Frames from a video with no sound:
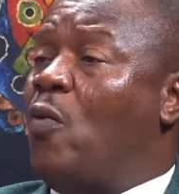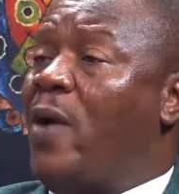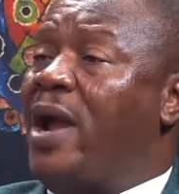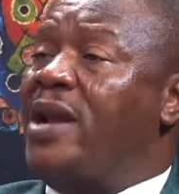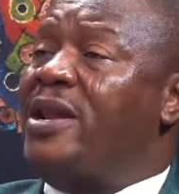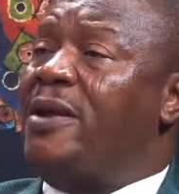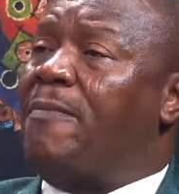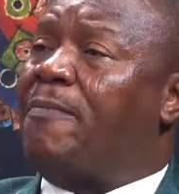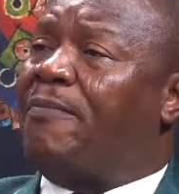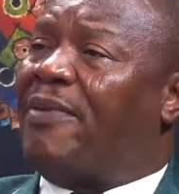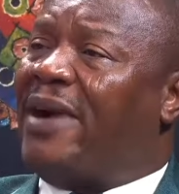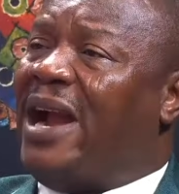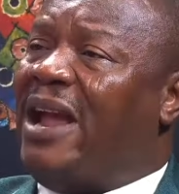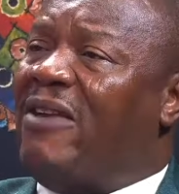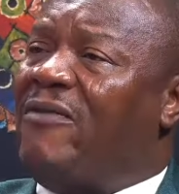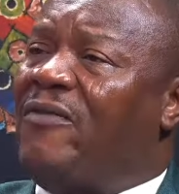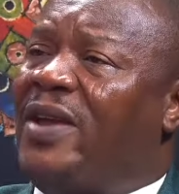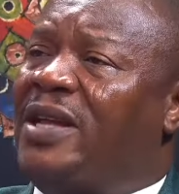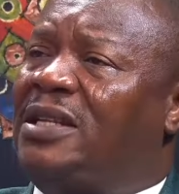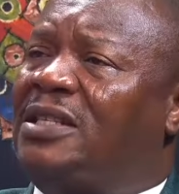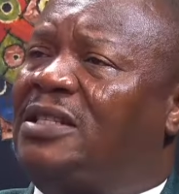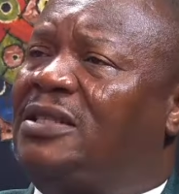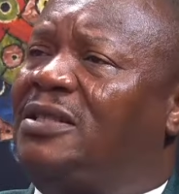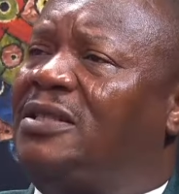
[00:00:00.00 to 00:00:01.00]
when the
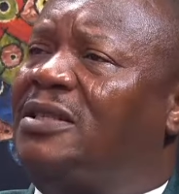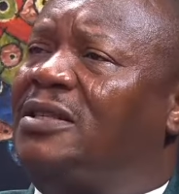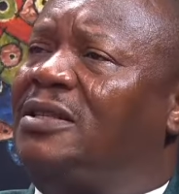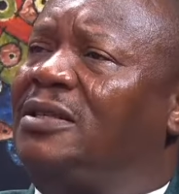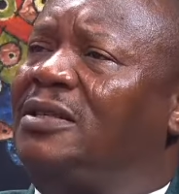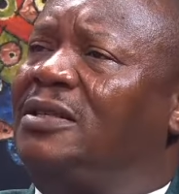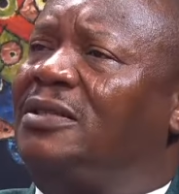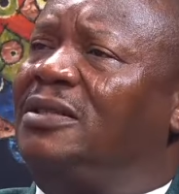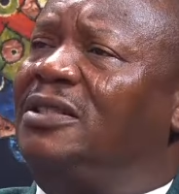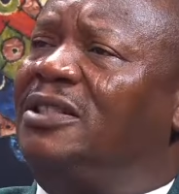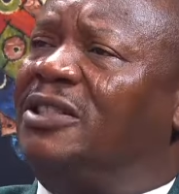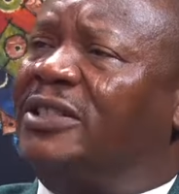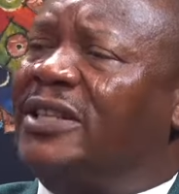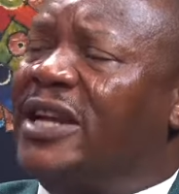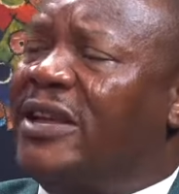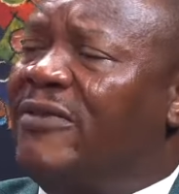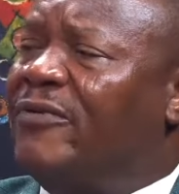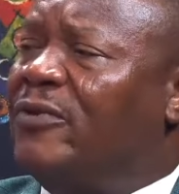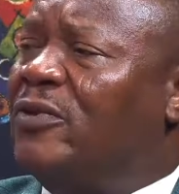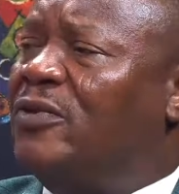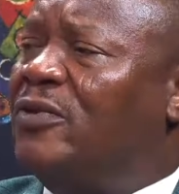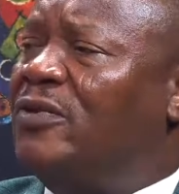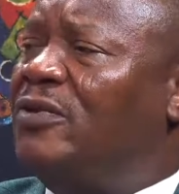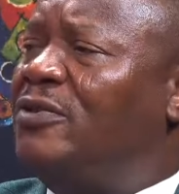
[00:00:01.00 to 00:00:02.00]

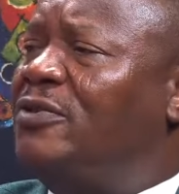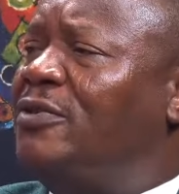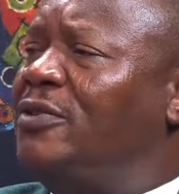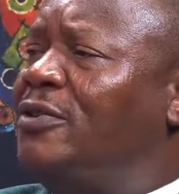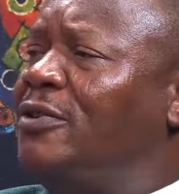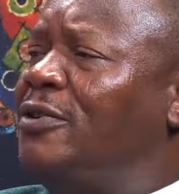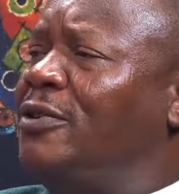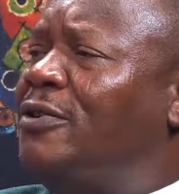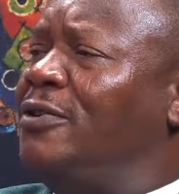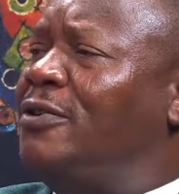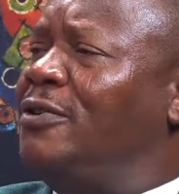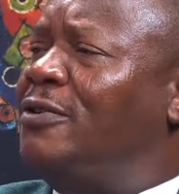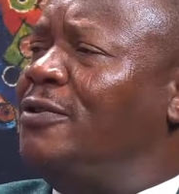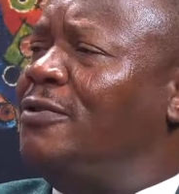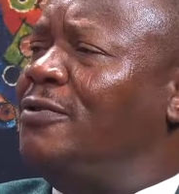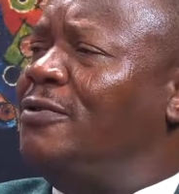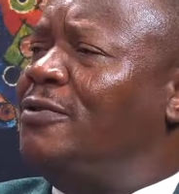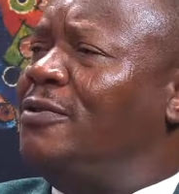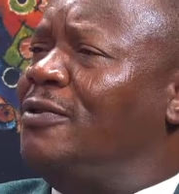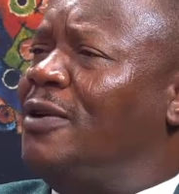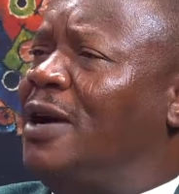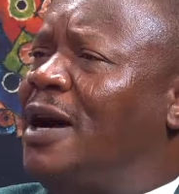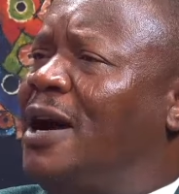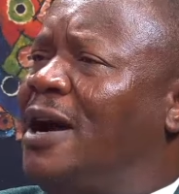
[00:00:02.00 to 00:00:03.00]
private-driven
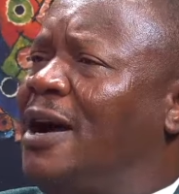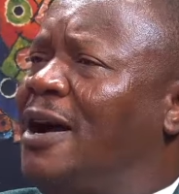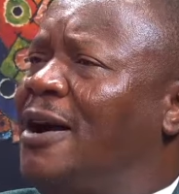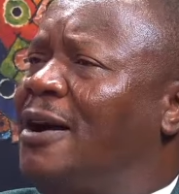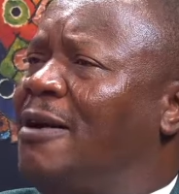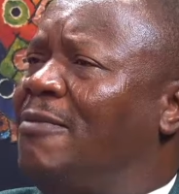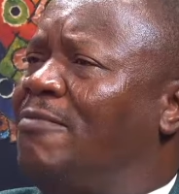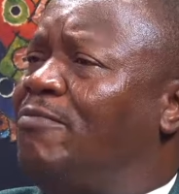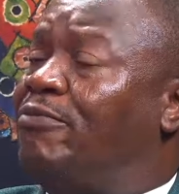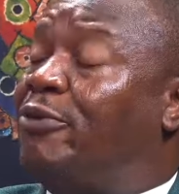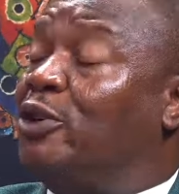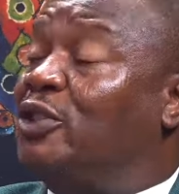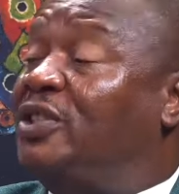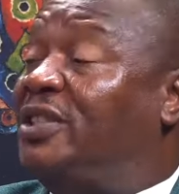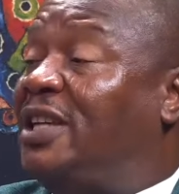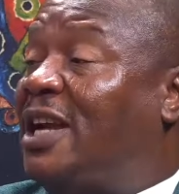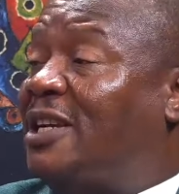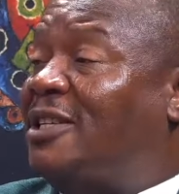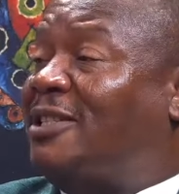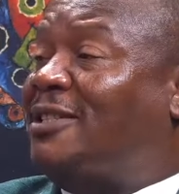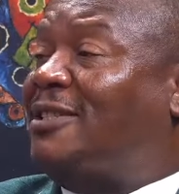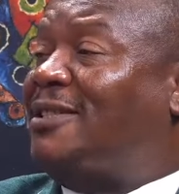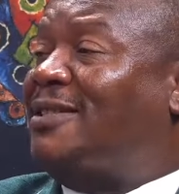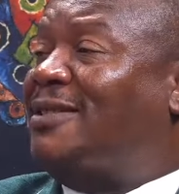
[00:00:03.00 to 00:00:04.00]

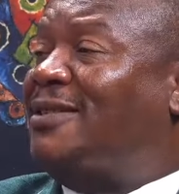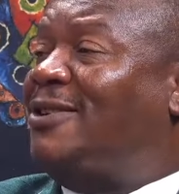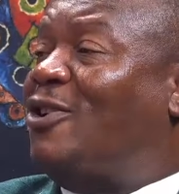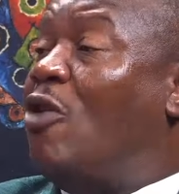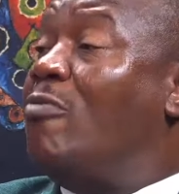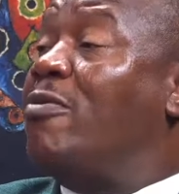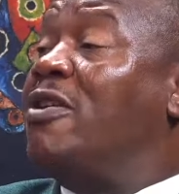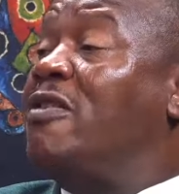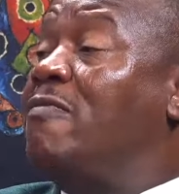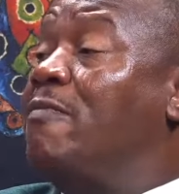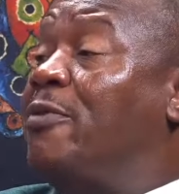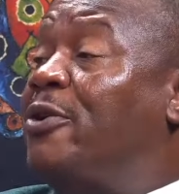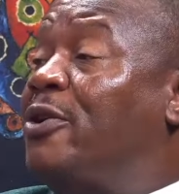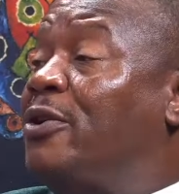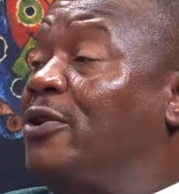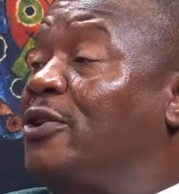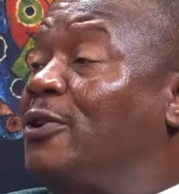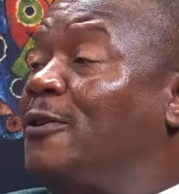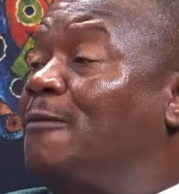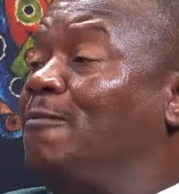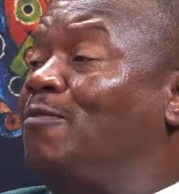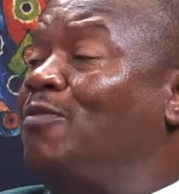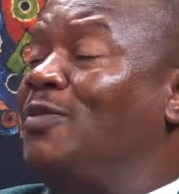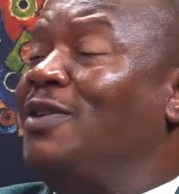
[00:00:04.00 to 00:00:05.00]
projects come on
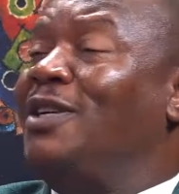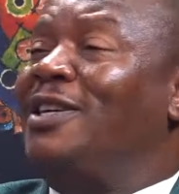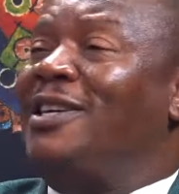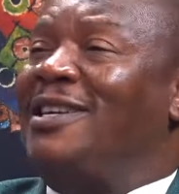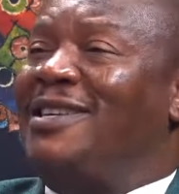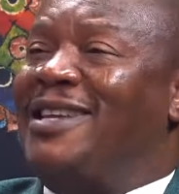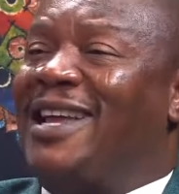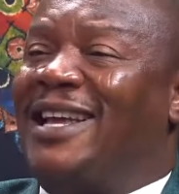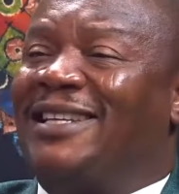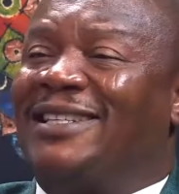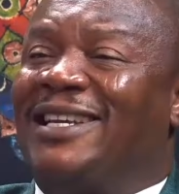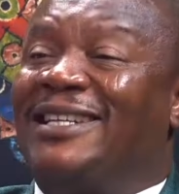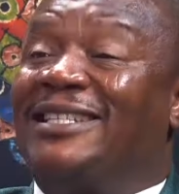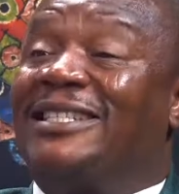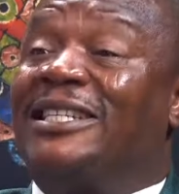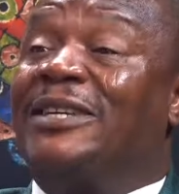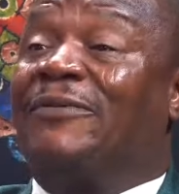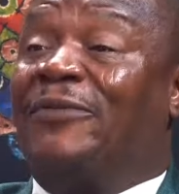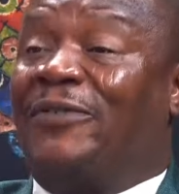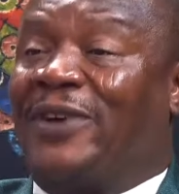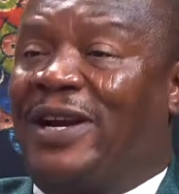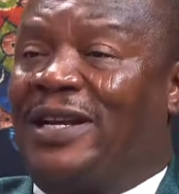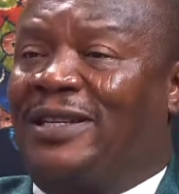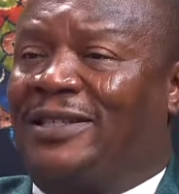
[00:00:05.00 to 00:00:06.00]
board, there's a
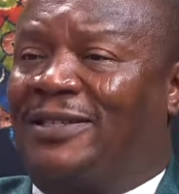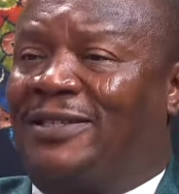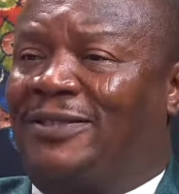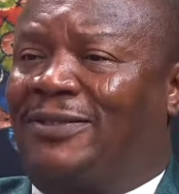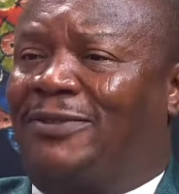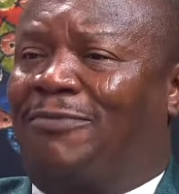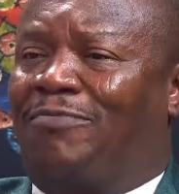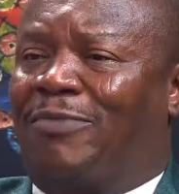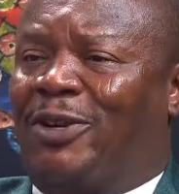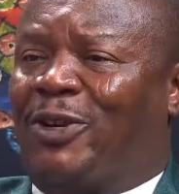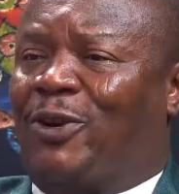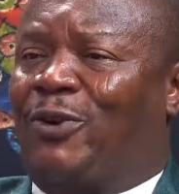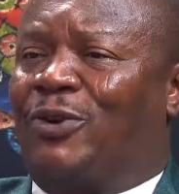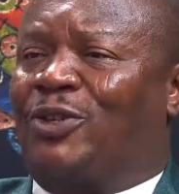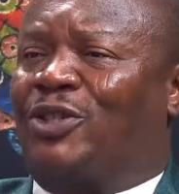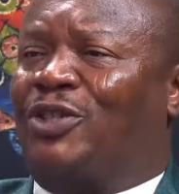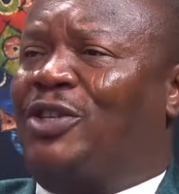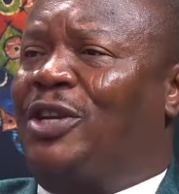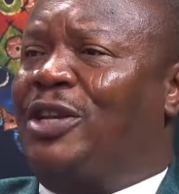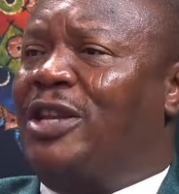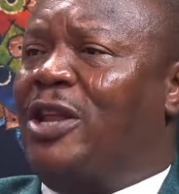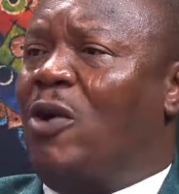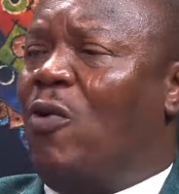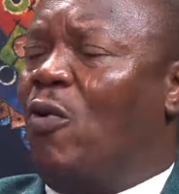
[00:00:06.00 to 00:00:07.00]
difference
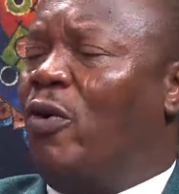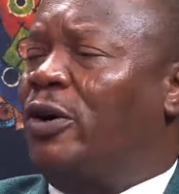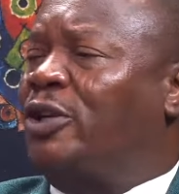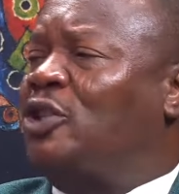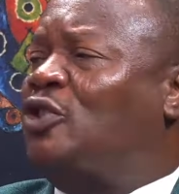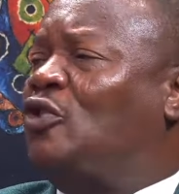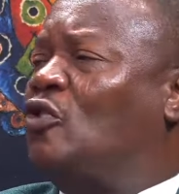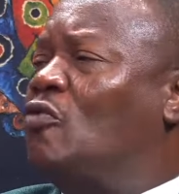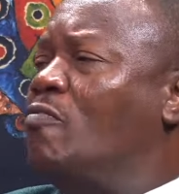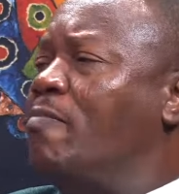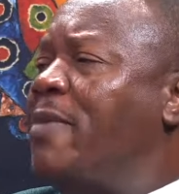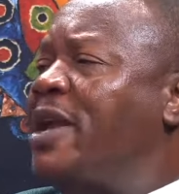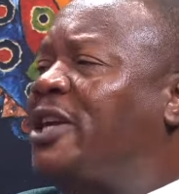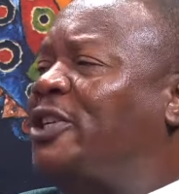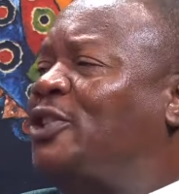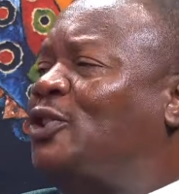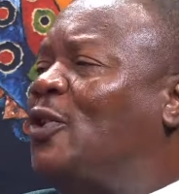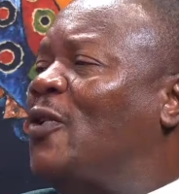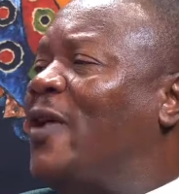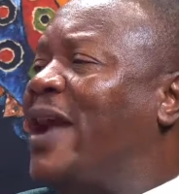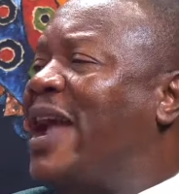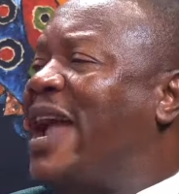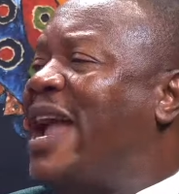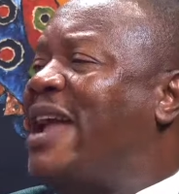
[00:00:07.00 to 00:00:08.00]
because they want to make
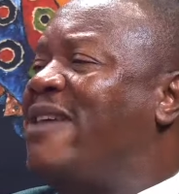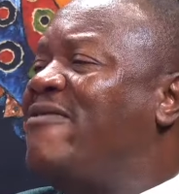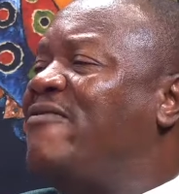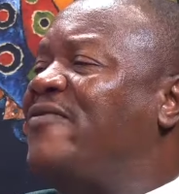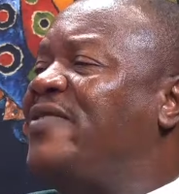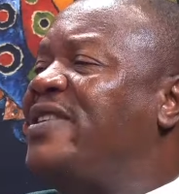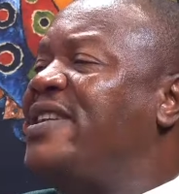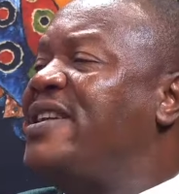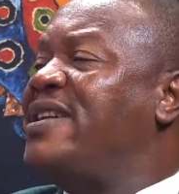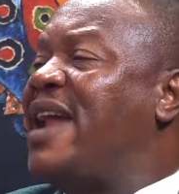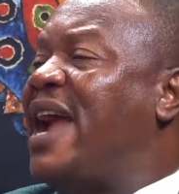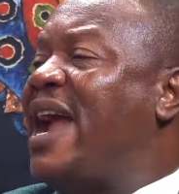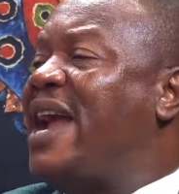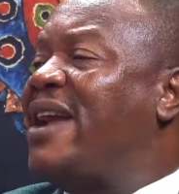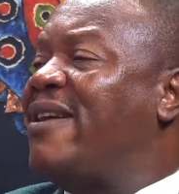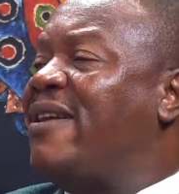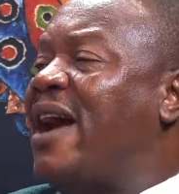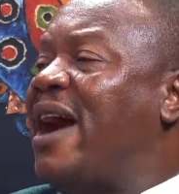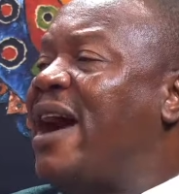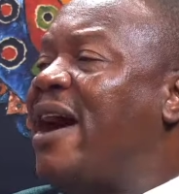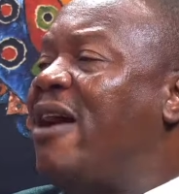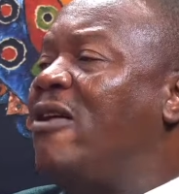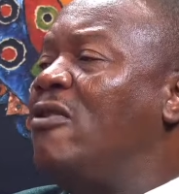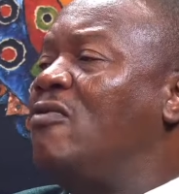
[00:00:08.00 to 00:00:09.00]
sure every
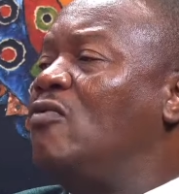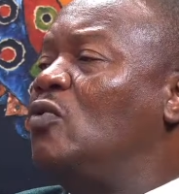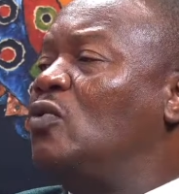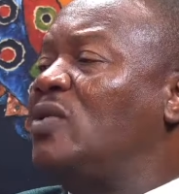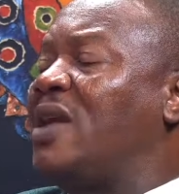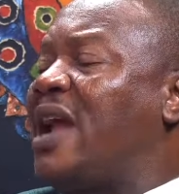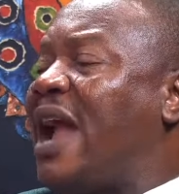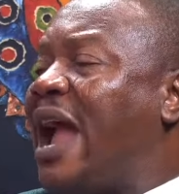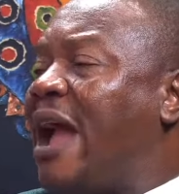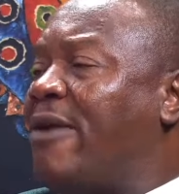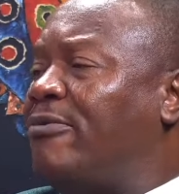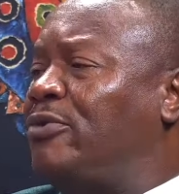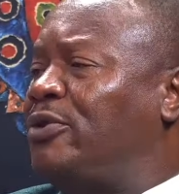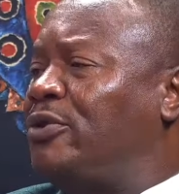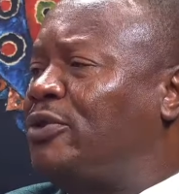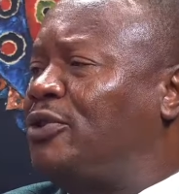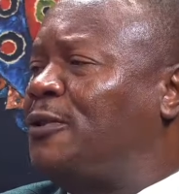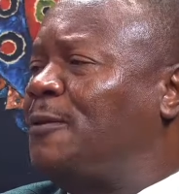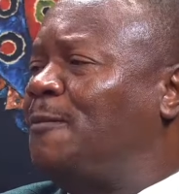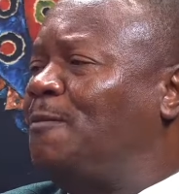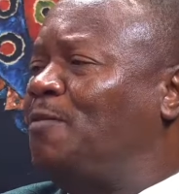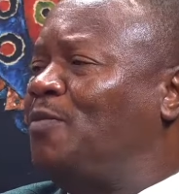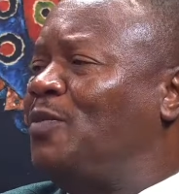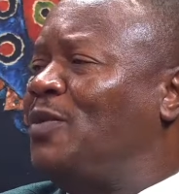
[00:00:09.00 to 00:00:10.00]
naira would count.